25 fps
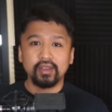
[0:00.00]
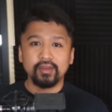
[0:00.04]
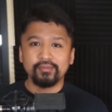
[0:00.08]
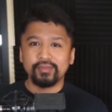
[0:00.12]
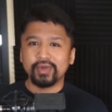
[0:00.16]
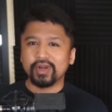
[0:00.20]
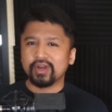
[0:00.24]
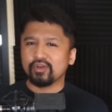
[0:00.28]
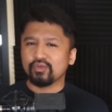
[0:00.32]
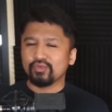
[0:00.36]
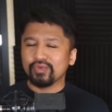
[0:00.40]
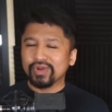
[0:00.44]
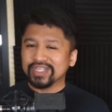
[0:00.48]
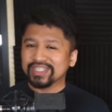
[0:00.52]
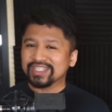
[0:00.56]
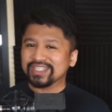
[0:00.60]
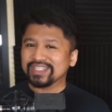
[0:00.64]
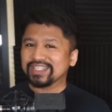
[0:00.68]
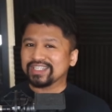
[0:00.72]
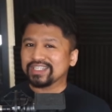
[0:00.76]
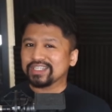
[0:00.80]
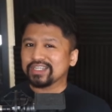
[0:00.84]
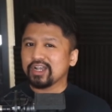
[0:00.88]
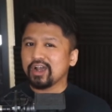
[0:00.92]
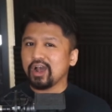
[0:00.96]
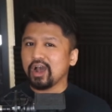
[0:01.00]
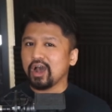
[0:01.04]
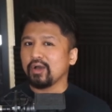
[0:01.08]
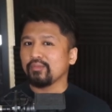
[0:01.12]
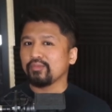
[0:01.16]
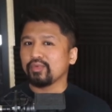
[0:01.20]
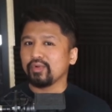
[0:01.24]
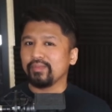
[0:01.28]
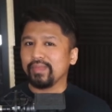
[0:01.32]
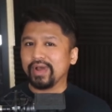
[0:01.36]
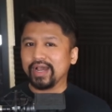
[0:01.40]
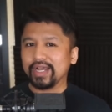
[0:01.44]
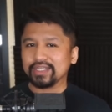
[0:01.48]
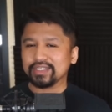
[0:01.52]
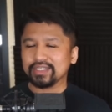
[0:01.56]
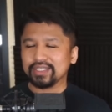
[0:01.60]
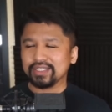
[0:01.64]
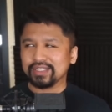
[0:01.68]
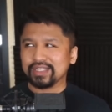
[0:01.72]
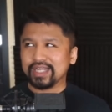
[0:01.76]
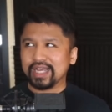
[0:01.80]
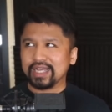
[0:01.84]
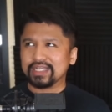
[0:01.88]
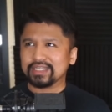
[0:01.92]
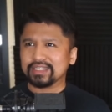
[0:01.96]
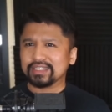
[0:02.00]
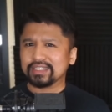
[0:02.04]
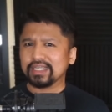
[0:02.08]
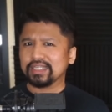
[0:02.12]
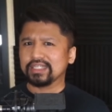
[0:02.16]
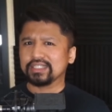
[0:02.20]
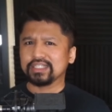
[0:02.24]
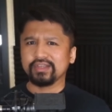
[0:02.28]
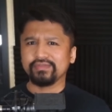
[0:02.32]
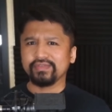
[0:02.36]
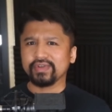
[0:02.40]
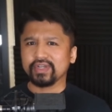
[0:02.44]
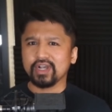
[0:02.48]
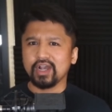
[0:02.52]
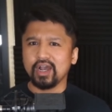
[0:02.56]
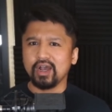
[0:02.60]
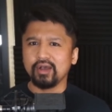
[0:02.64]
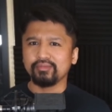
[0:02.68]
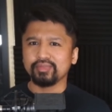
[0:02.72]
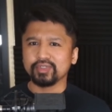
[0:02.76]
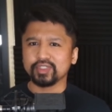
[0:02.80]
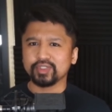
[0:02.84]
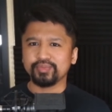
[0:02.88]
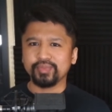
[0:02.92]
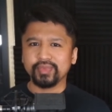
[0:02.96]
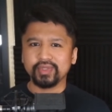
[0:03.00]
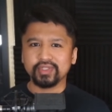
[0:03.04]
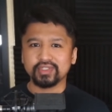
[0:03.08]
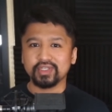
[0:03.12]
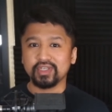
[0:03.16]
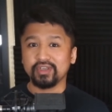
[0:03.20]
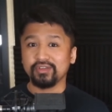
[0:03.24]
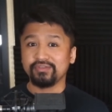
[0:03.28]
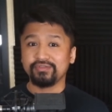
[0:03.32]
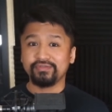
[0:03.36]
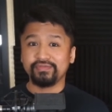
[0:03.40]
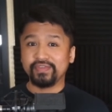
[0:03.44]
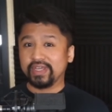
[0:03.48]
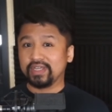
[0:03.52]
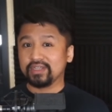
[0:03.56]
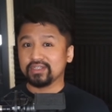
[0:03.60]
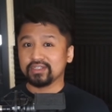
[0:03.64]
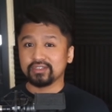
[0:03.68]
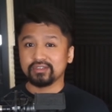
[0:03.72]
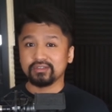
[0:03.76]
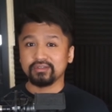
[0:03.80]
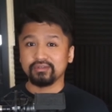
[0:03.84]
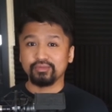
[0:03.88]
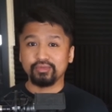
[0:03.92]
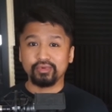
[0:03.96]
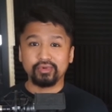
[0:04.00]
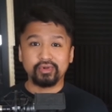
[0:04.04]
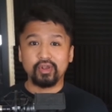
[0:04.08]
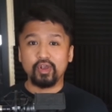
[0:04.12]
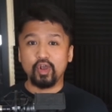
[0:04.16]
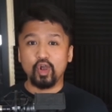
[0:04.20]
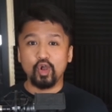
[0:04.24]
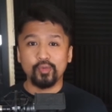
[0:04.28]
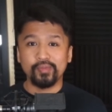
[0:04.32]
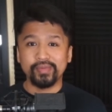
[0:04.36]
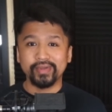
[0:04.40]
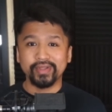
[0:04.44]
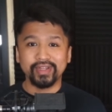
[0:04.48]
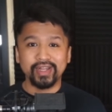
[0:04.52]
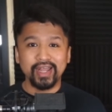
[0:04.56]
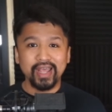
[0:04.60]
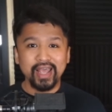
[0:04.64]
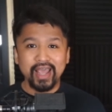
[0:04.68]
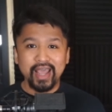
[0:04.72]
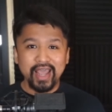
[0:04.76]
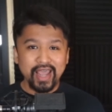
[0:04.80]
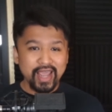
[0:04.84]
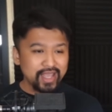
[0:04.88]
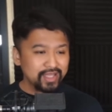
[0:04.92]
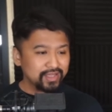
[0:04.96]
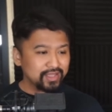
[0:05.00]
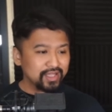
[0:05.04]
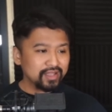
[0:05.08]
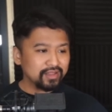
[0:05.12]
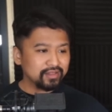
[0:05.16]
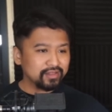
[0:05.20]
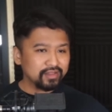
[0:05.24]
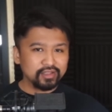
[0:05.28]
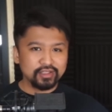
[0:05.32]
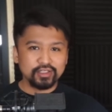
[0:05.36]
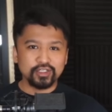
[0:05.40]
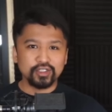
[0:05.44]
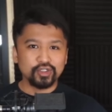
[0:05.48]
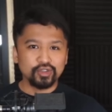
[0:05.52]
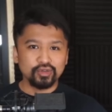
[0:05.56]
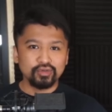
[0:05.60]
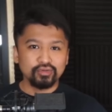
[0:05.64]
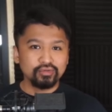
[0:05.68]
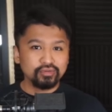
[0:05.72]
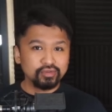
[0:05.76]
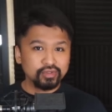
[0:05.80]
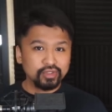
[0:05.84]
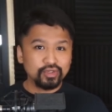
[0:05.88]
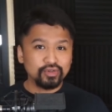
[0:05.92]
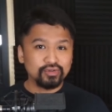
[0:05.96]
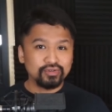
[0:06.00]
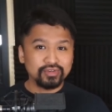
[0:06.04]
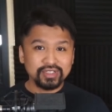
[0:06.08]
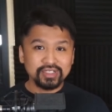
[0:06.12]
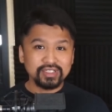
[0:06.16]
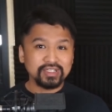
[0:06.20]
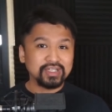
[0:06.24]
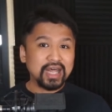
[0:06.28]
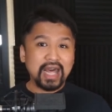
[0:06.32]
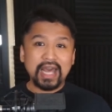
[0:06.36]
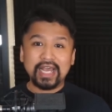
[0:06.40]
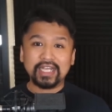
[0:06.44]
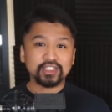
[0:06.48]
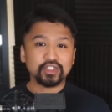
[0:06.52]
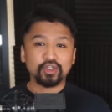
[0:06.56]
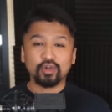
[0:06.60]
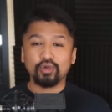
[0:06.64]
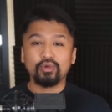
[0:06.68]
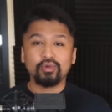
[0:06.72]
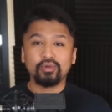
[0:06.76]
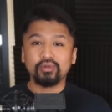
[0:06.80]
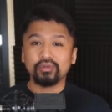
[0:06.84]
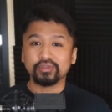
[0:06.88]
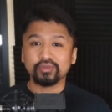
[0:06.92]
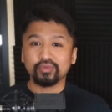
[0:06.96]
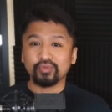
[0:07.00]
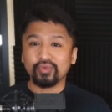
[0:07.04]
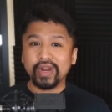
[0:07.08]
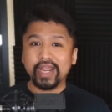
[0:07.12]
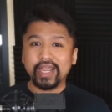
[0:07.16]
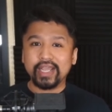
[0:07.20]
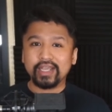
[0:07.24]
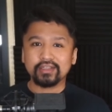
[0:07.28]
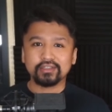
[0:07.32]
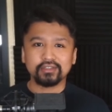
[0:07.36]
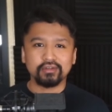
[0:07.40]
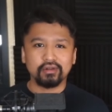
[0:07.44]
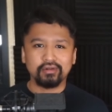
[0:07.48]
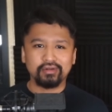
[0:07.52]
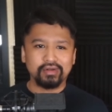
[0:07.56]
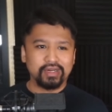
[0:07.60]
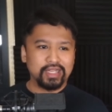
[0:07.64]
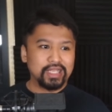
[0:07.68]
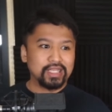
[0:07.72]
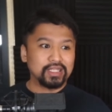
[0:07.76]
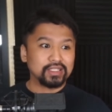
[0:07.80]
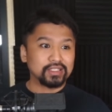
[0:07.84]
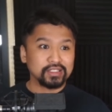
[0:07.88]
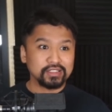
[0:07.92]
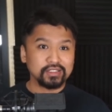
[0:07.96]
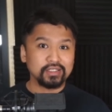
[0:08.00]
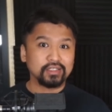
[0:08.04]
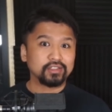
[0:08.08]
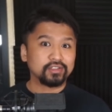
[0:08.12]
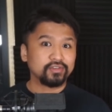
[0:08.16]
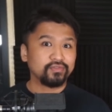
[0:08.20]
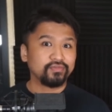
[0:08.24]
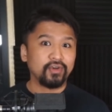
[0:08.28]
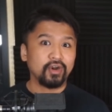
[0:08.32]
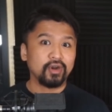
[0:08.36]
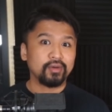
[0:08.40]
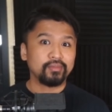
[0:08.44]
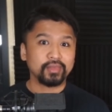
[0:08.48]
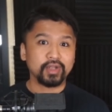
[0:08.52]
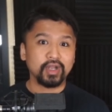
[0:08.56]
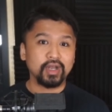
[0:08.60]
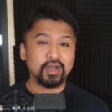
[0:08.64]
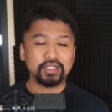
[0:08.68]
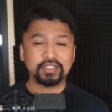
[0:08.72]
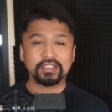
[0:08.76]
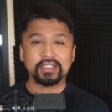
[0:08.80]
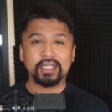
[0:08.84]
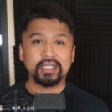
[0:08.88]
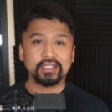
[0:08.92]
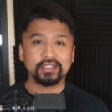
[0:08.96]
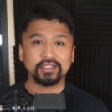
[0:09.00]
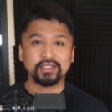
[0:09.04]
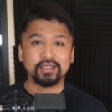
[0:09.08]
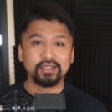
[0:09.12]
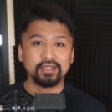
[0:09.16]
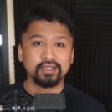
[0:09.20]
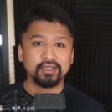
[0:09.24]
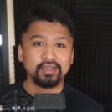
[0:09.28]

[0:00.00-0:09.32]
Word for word: But it risks compromising that sense of accomplishment if Phase 2 were to open and then the 2 new/old raids are instant farm content.